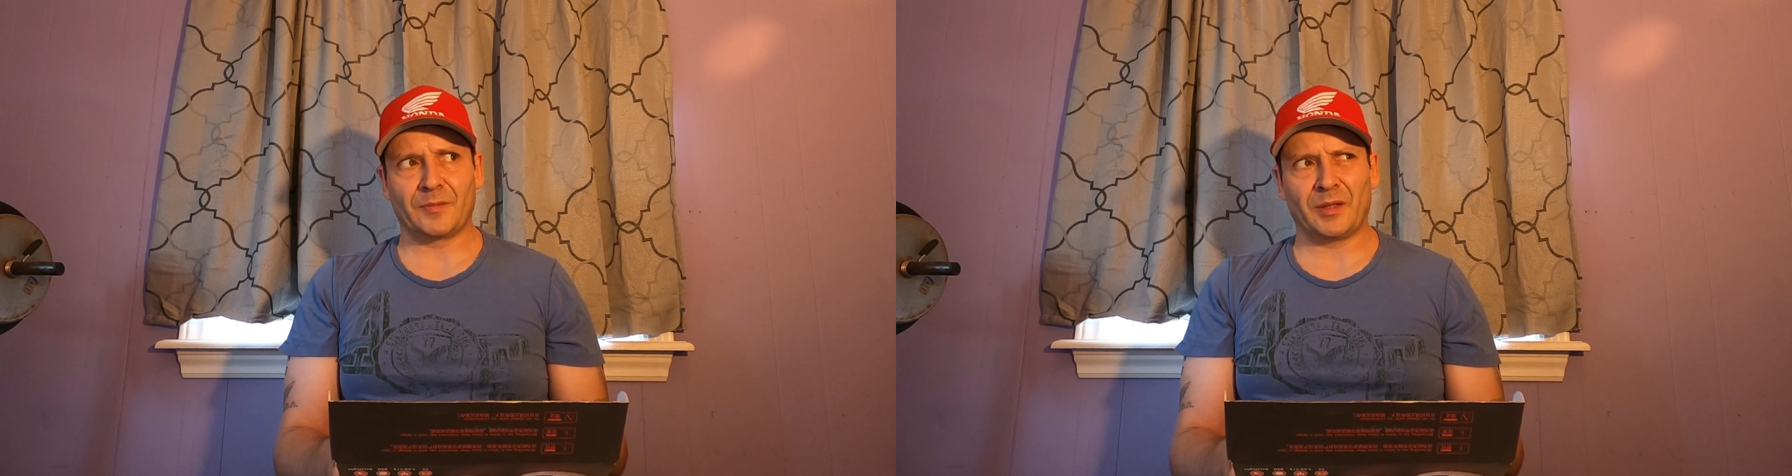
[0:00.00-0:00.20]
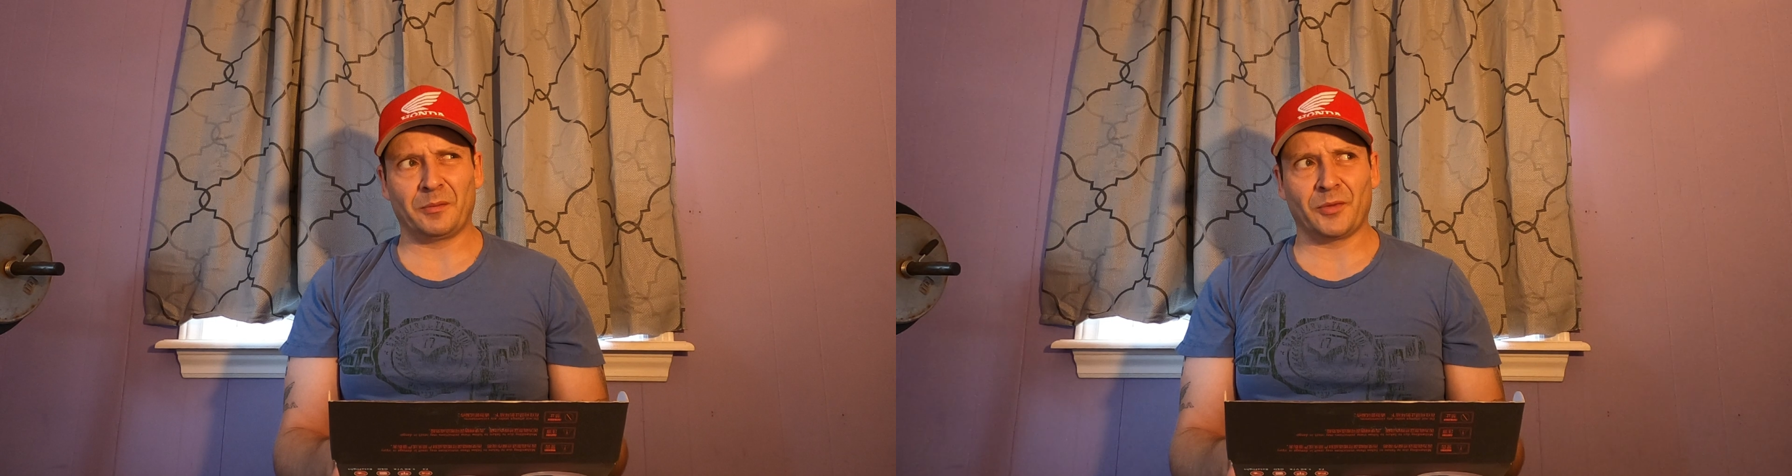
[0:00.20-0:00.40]

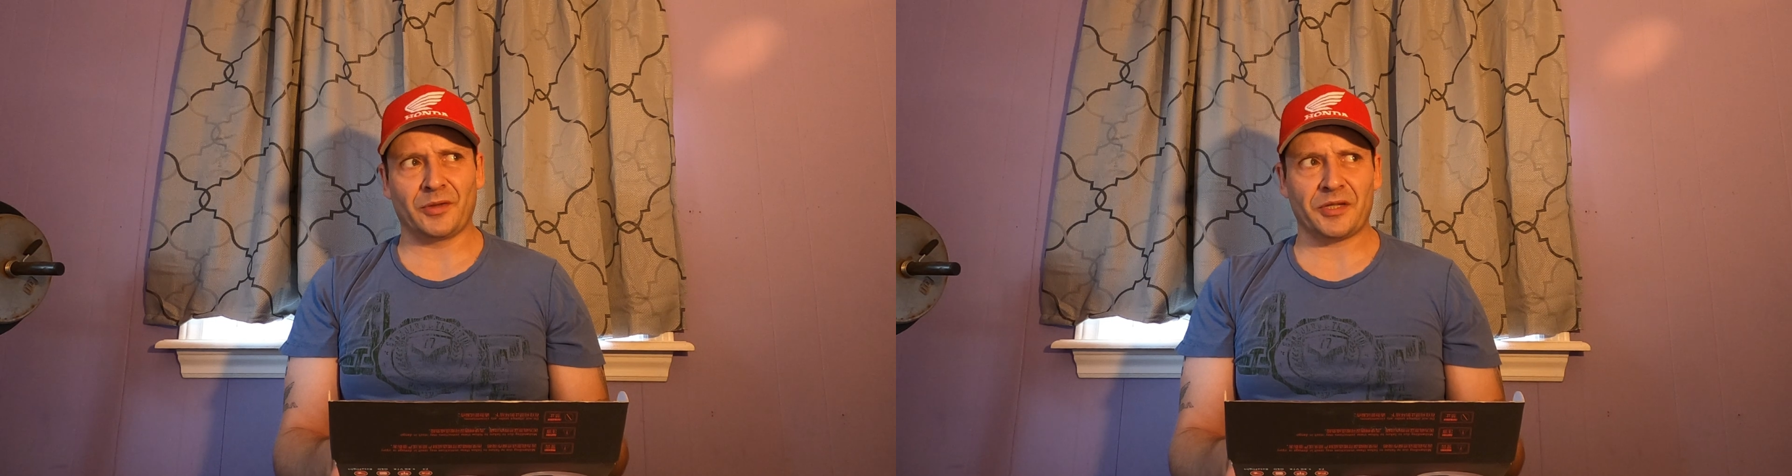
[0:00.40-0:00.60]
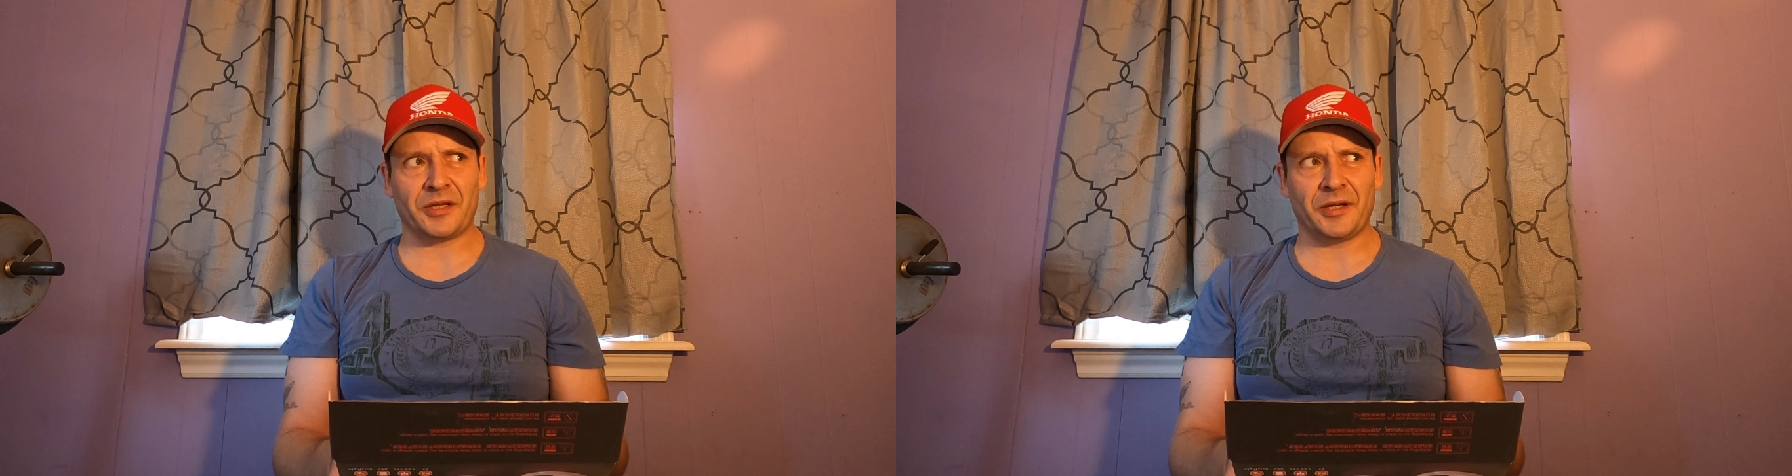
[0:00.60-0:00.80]
I'm
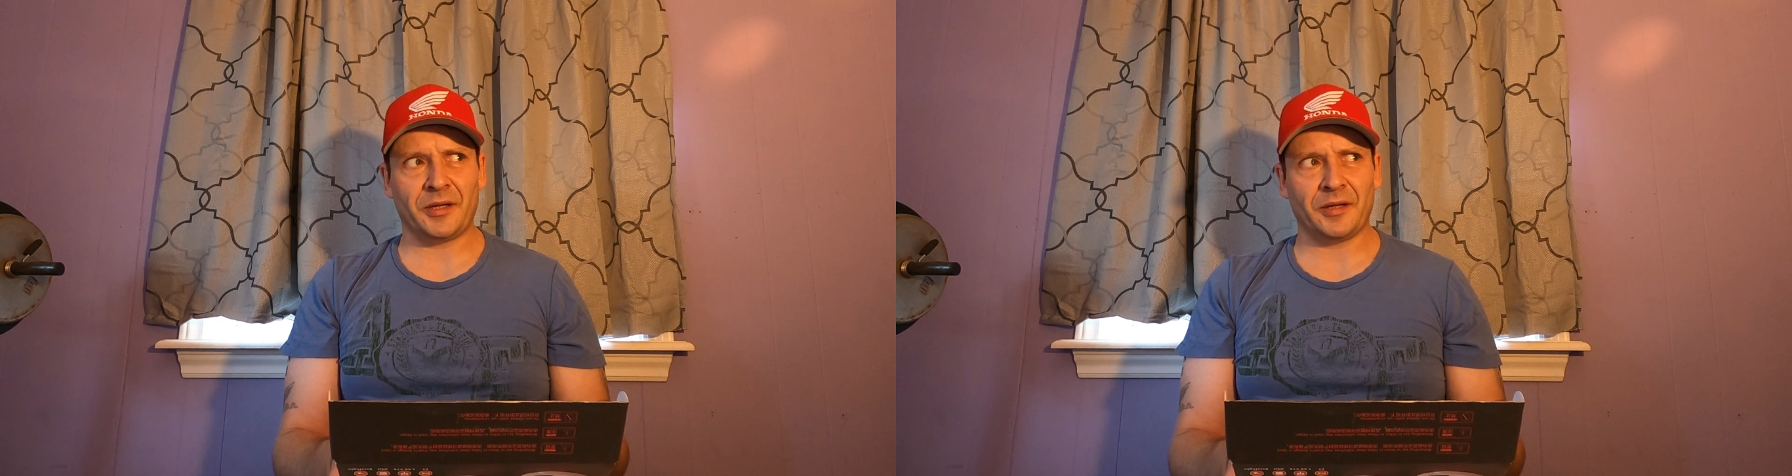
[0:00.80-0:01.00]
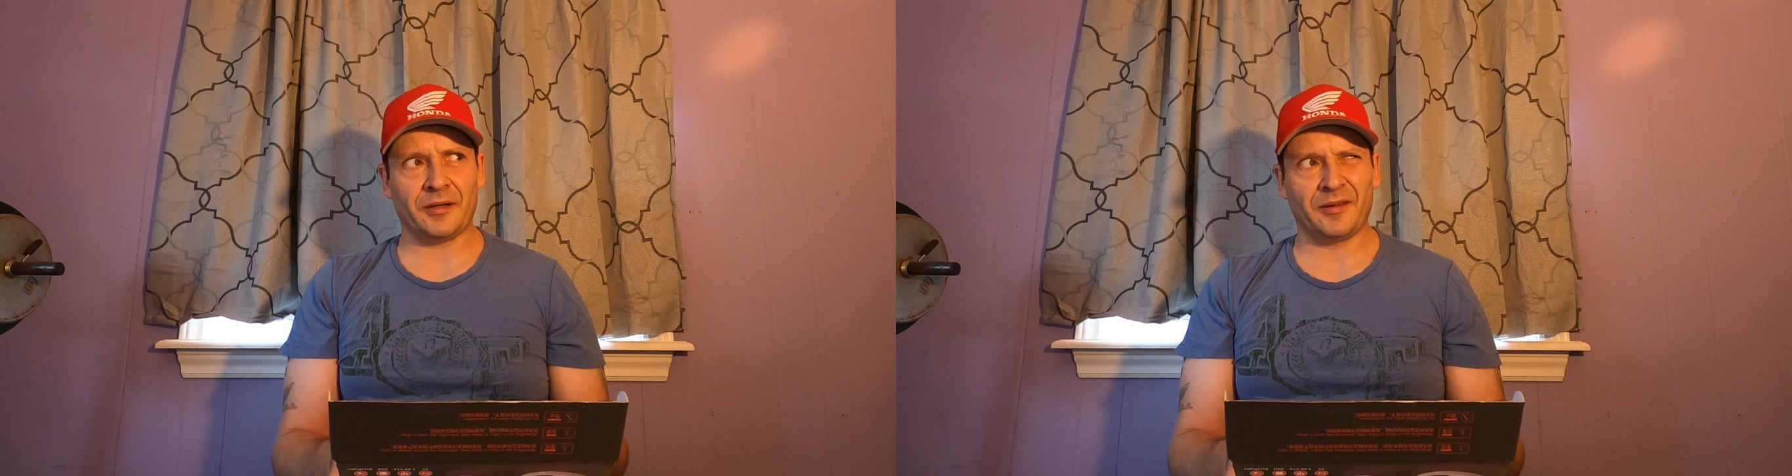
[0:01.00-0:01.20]
going to
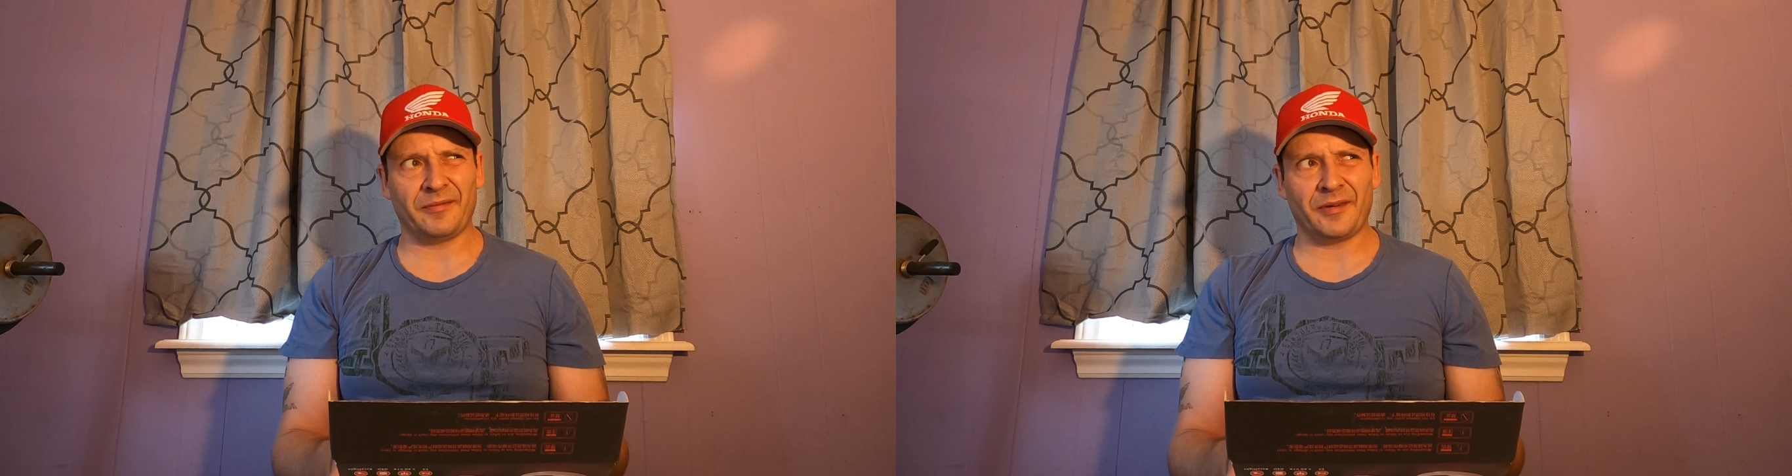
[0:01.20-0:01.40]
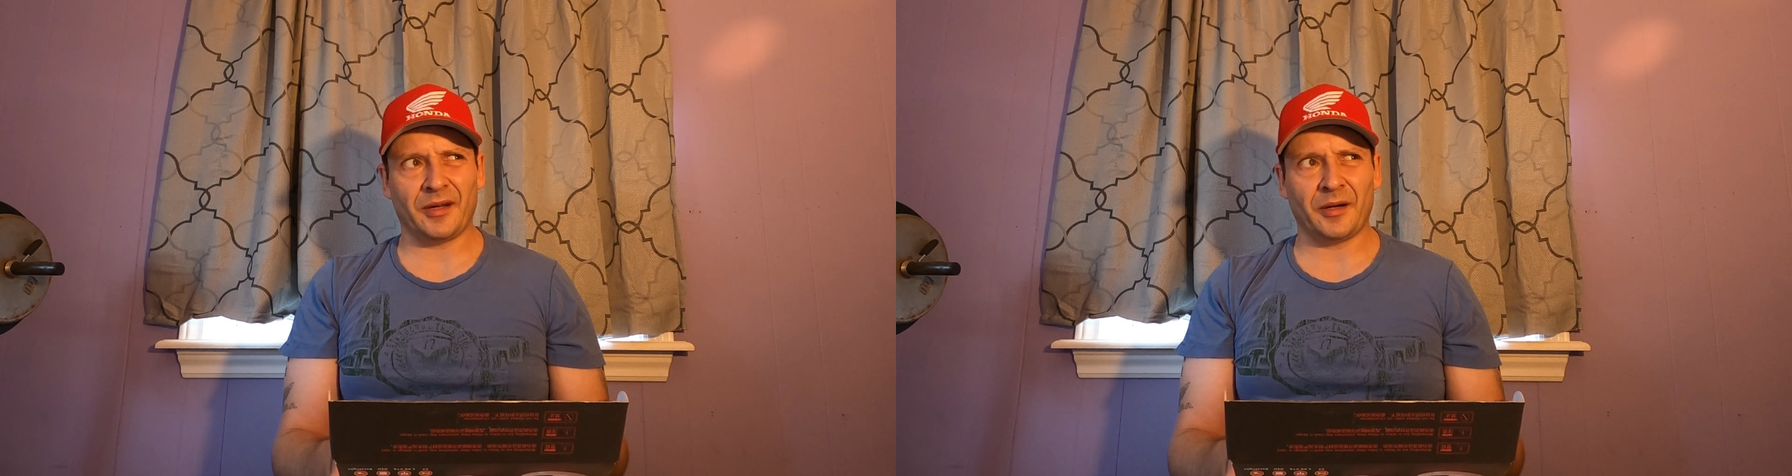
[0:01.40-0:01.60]
say
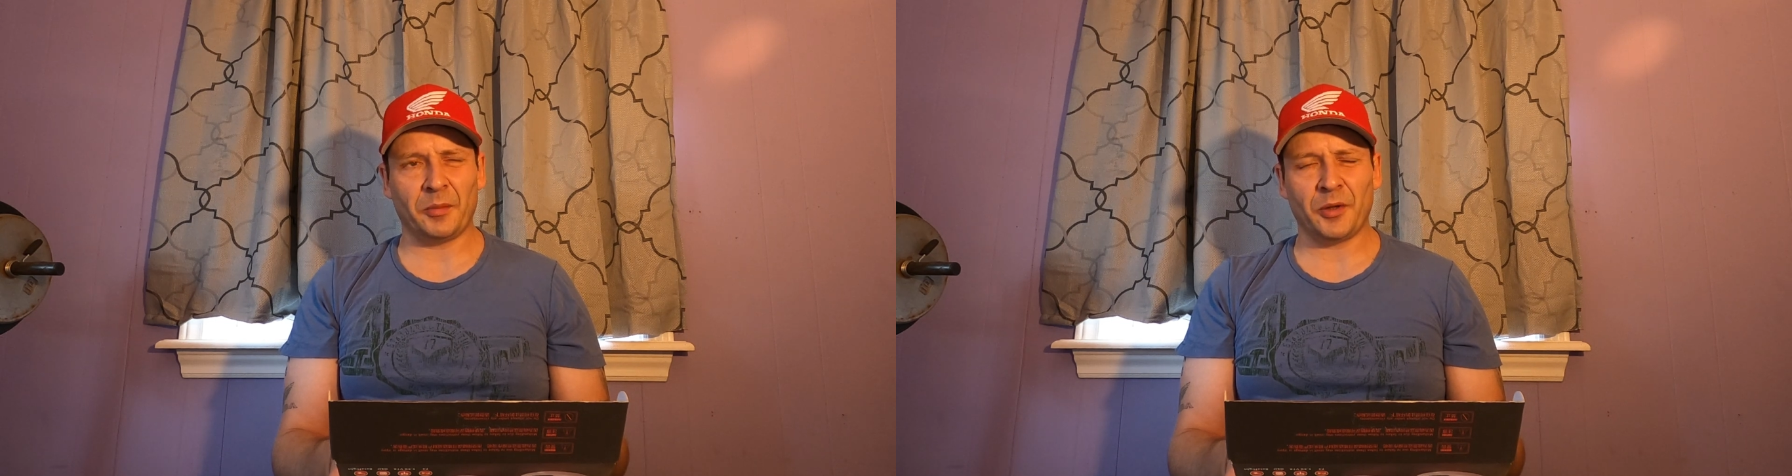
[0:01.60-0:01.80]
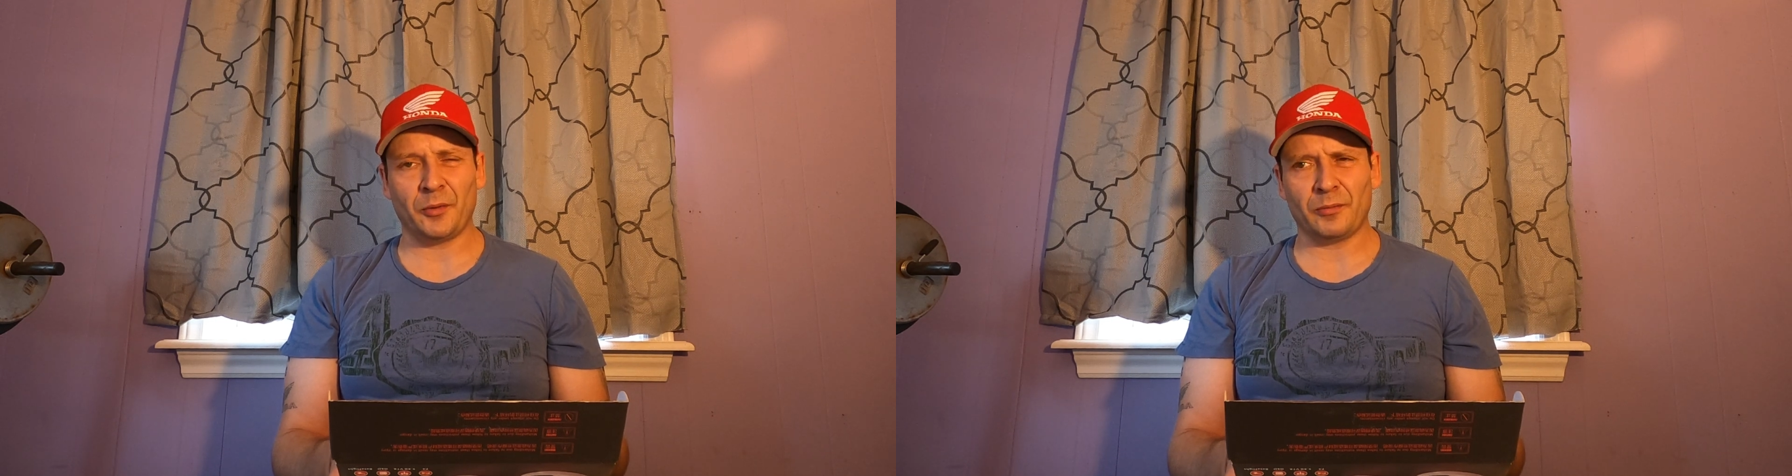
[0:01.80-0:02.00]
I've got
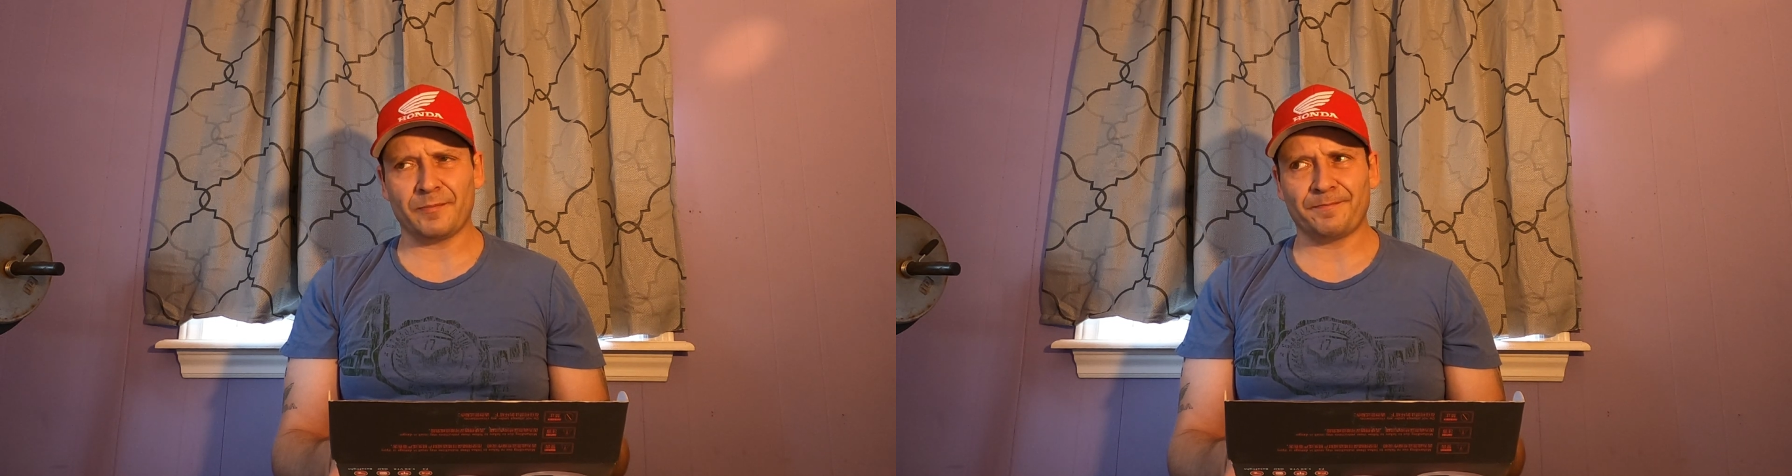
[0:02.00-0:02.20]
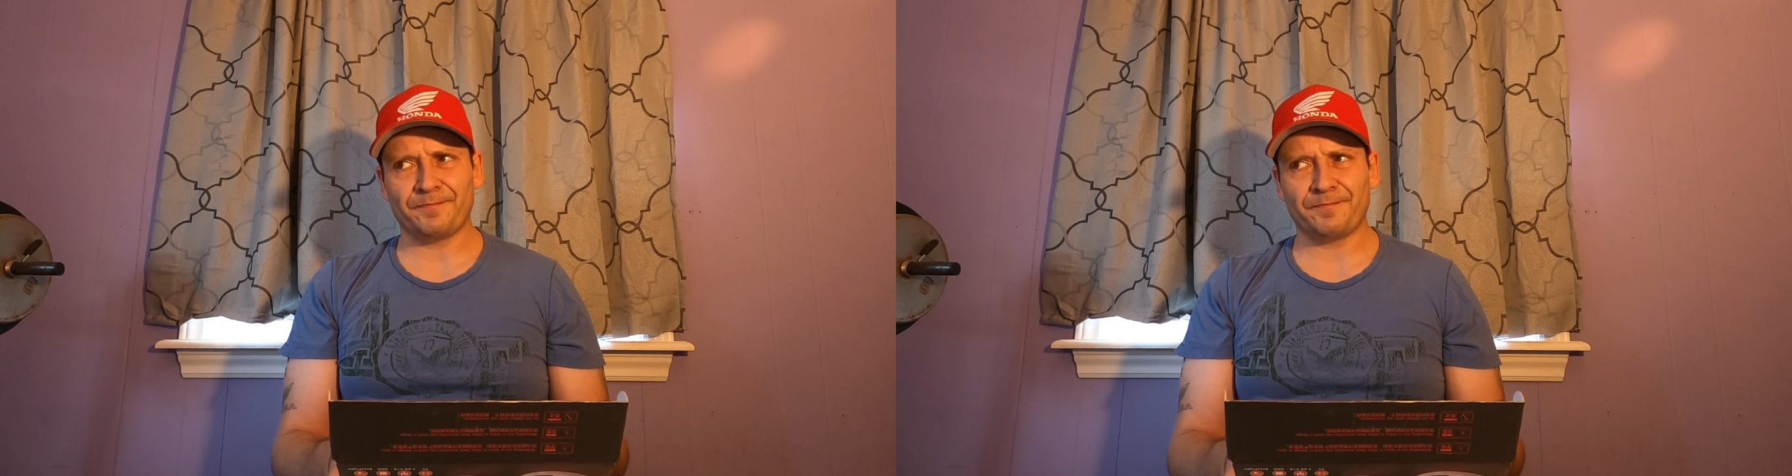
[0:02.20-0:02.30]
about